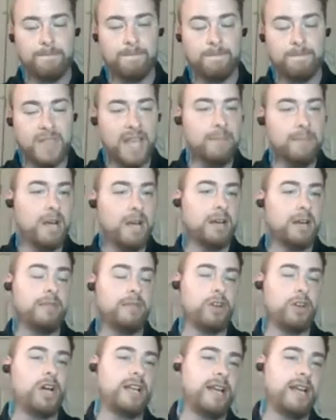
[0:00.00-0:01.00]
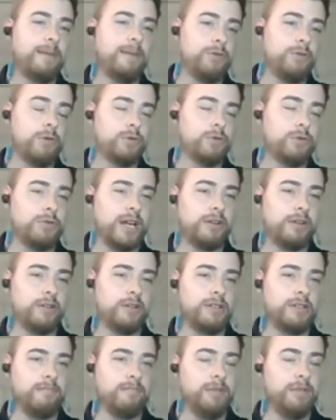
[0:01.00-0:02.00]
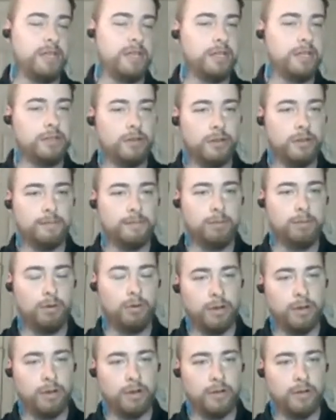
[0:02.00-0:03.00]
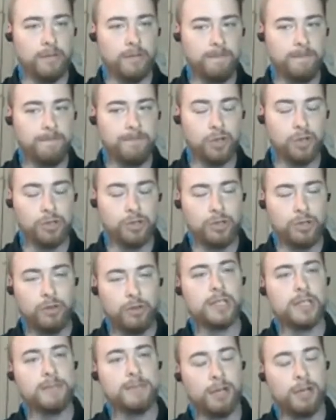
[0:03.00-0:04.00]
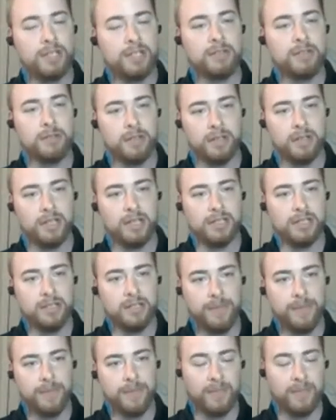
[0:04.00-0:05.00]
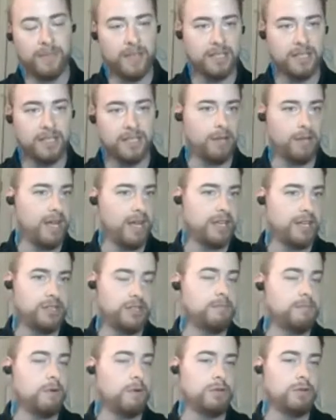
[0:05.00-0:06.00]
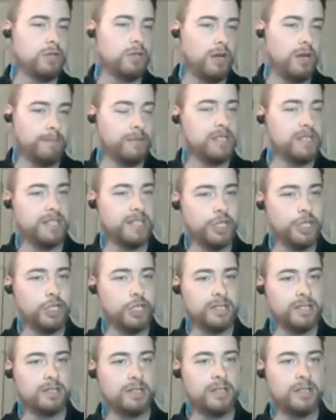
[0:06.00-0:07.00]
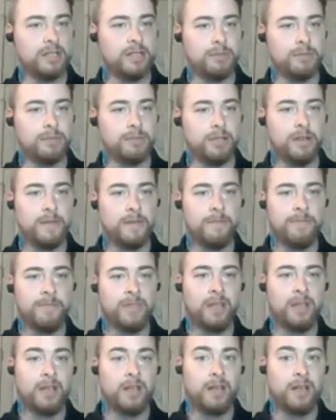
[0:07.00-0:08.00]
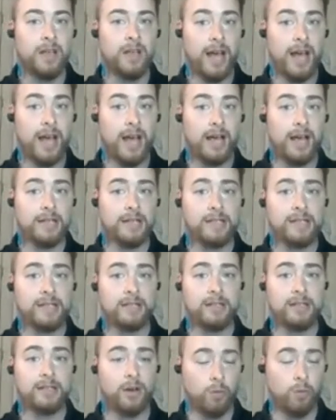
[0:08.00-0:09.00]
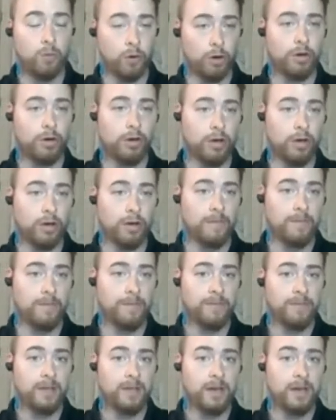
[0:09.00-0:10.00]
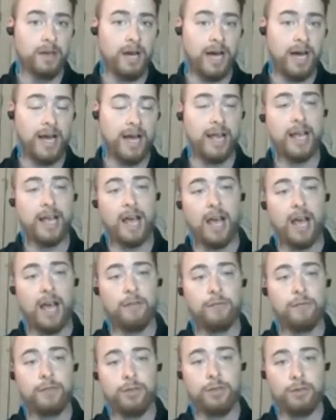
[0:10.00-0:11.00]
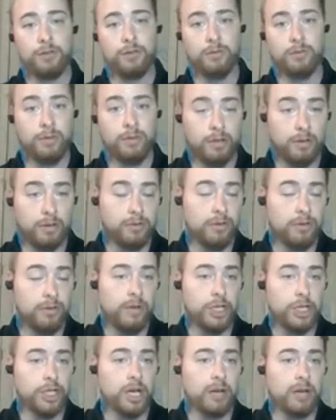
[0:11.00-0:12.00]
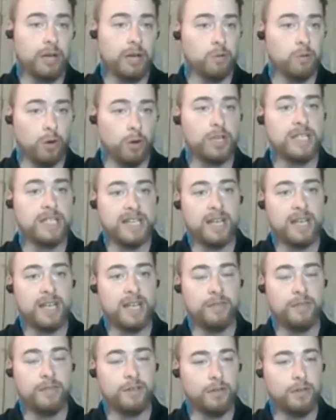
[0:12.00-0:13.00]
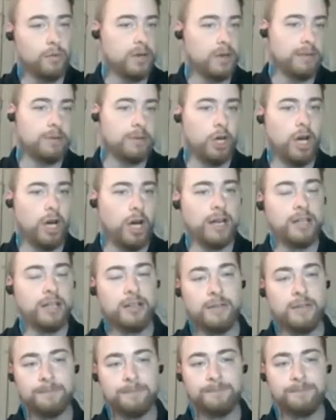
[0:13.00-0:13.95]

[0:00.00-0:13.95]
they might have not kept those records, because your employer, there's two responsibilities, and this applies to most compensation systems. As a worker, I have to, do my job and work safe and do what I'm taught.